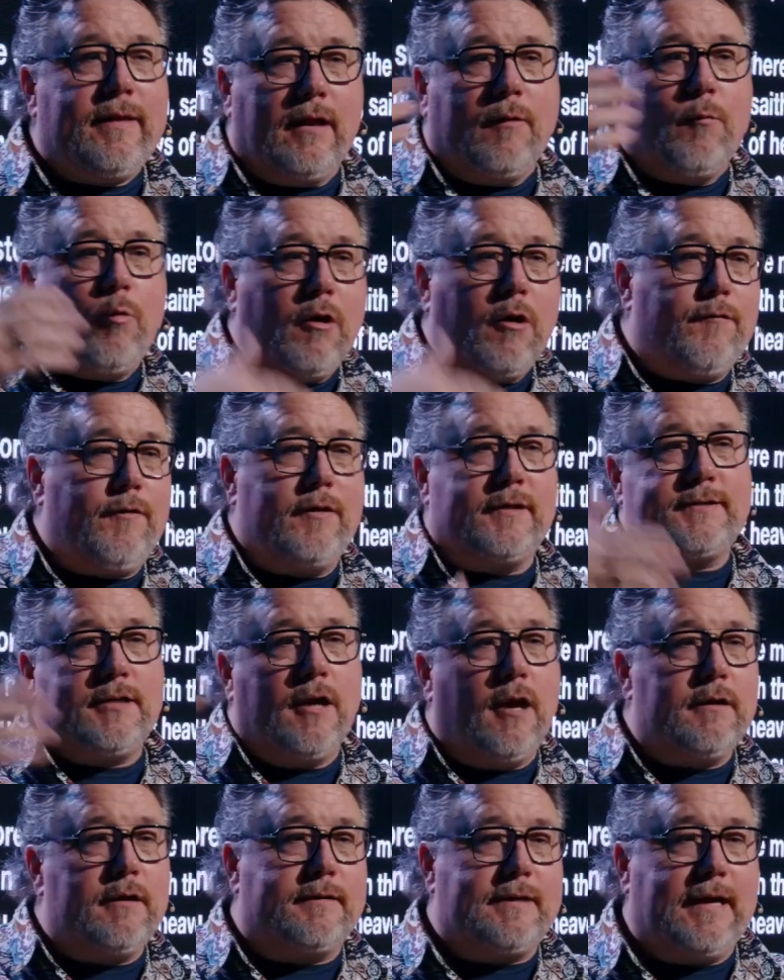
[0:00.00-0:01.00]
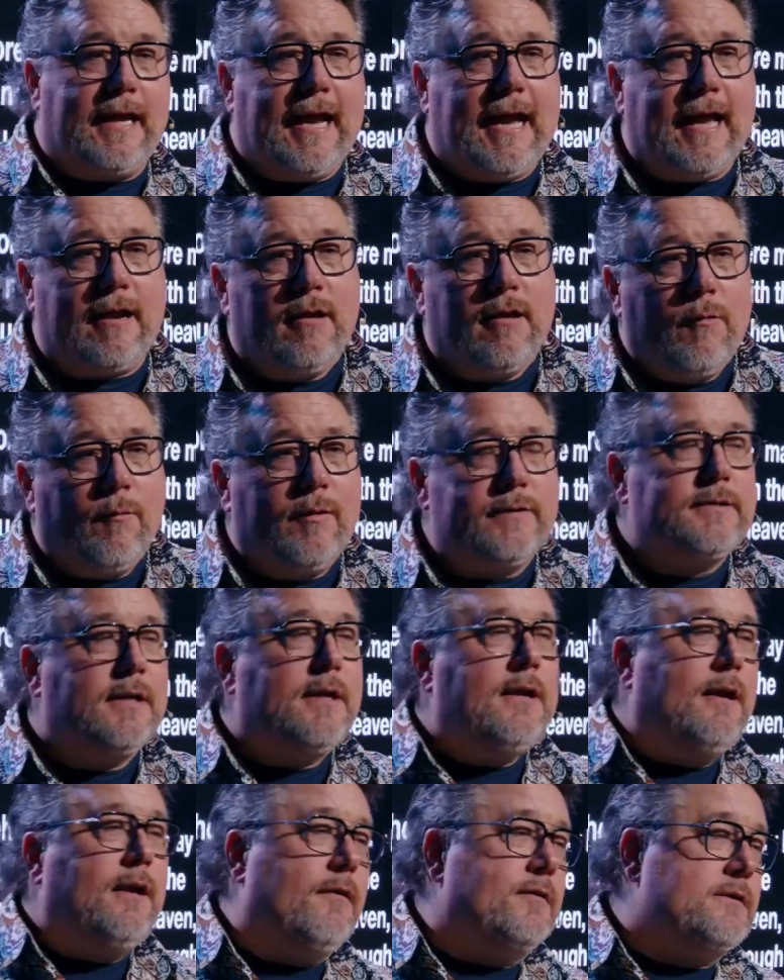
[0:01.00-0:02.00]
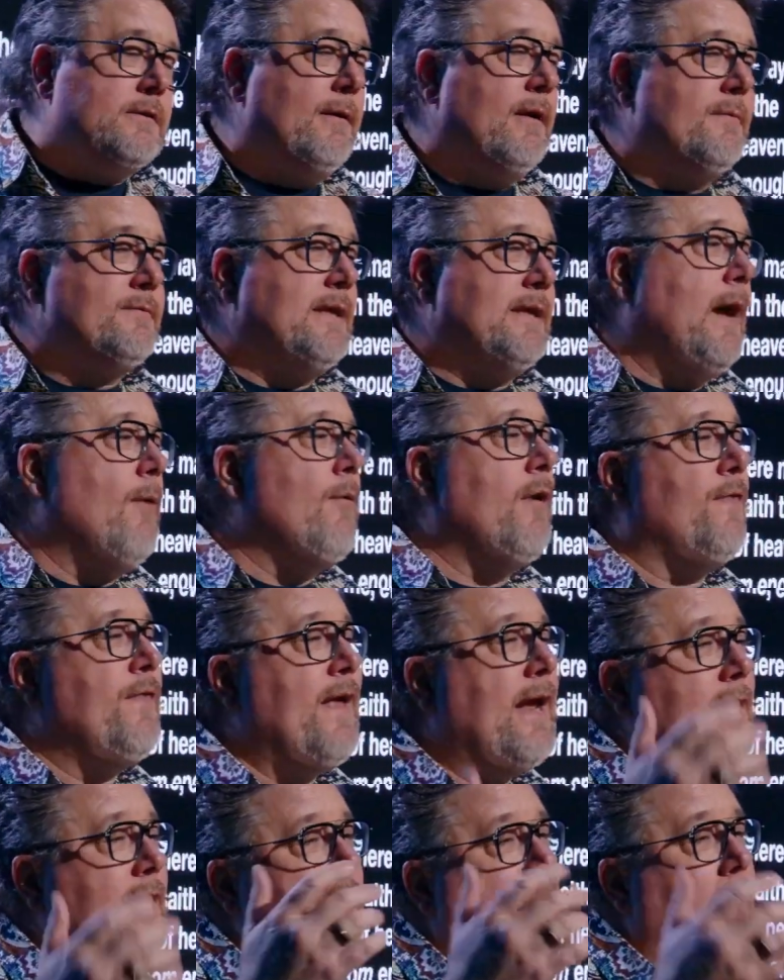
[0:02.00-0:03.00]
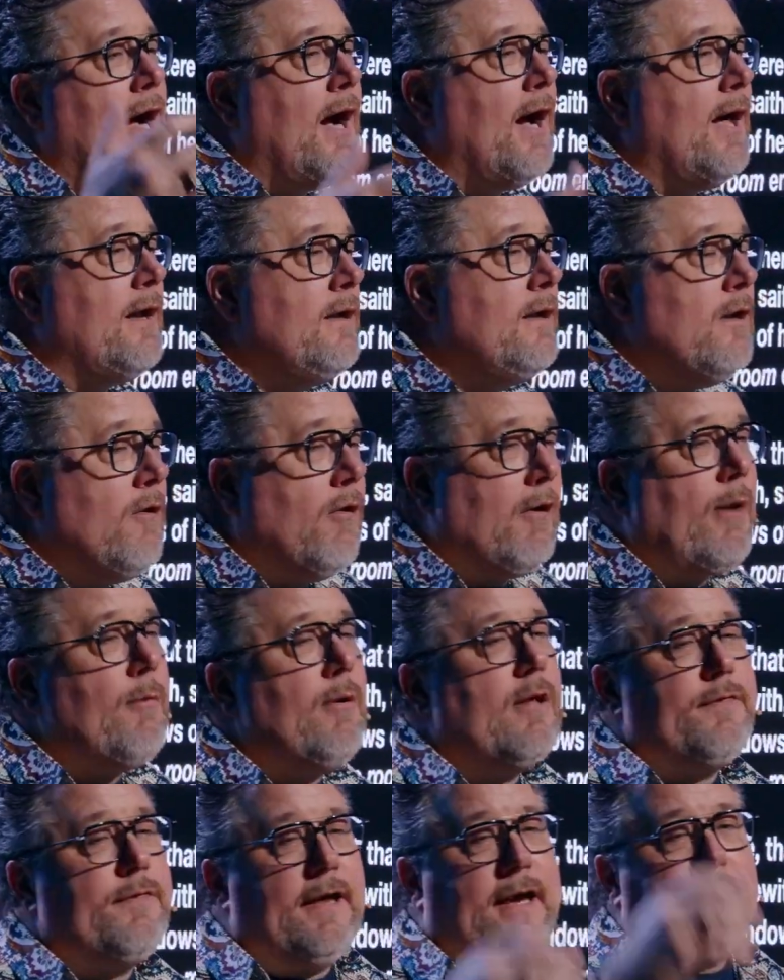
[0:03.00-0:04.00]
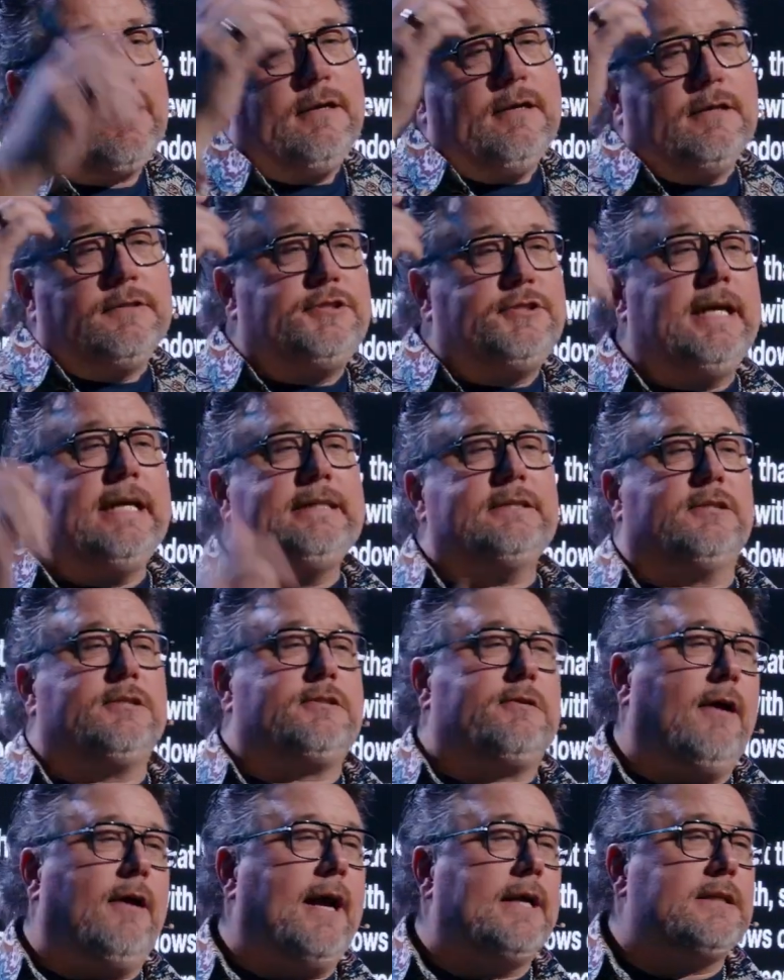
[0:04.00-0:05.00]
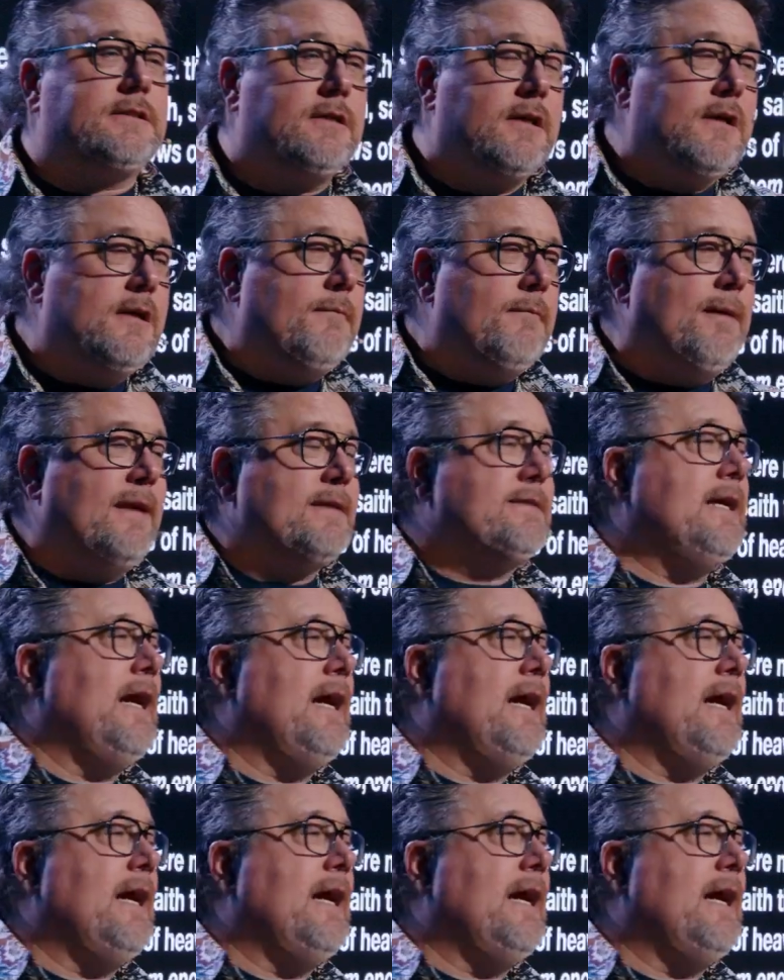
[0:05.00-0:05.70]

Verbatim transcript: when they award for the song that they had was, some of them say, I want to thank God, or I want to thank Jesus Christ, my